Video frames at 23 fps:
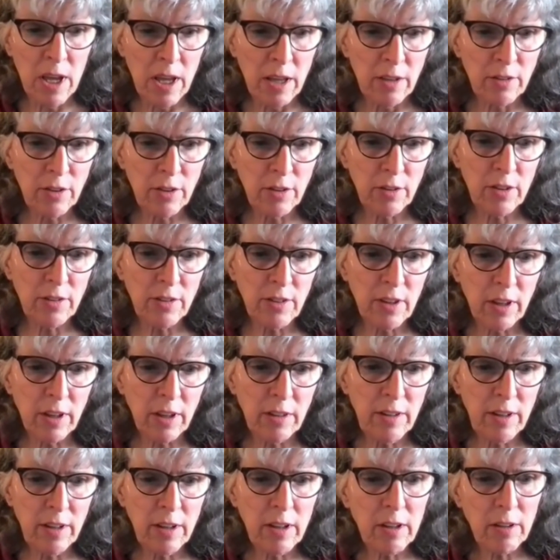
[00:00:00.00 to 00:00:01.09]
And so this
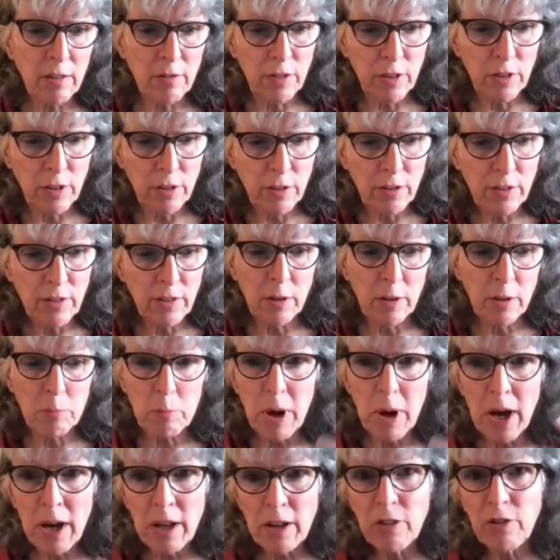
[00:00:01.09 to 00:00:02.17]
idea of using
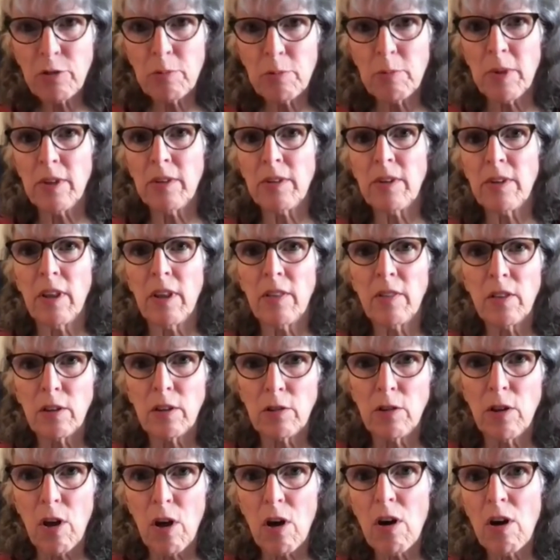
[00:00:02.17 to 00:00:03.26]
punishment and the
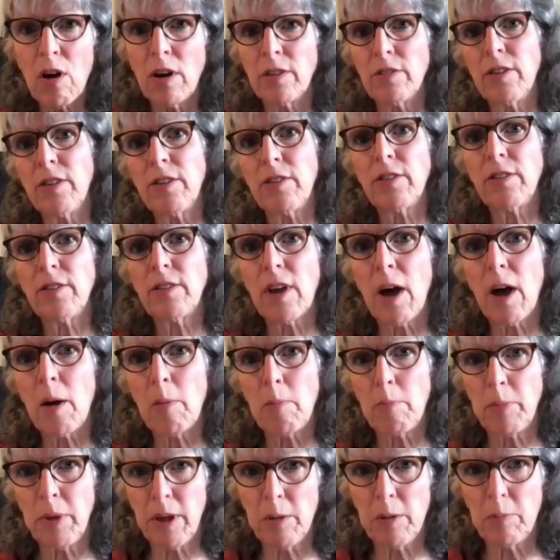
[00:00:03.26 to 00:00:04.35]
law to
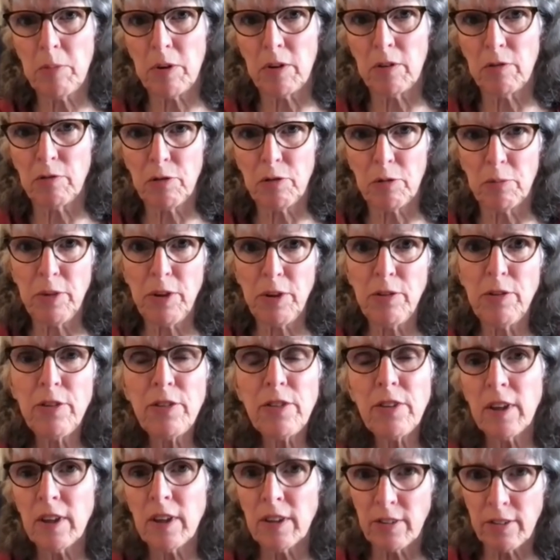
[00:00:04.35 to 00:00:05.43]
stop people from
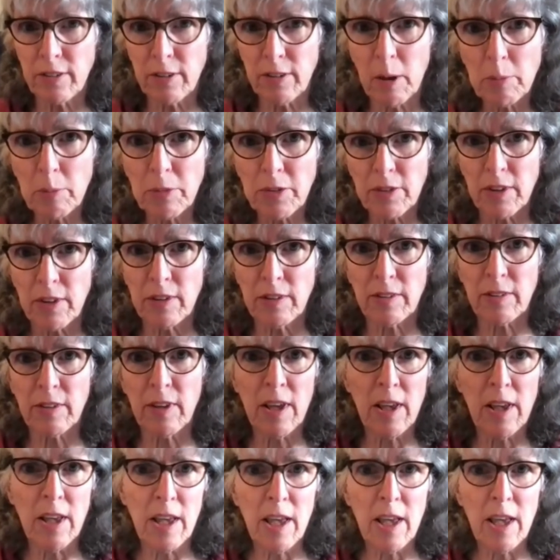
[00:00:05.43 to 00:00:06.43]
using a substance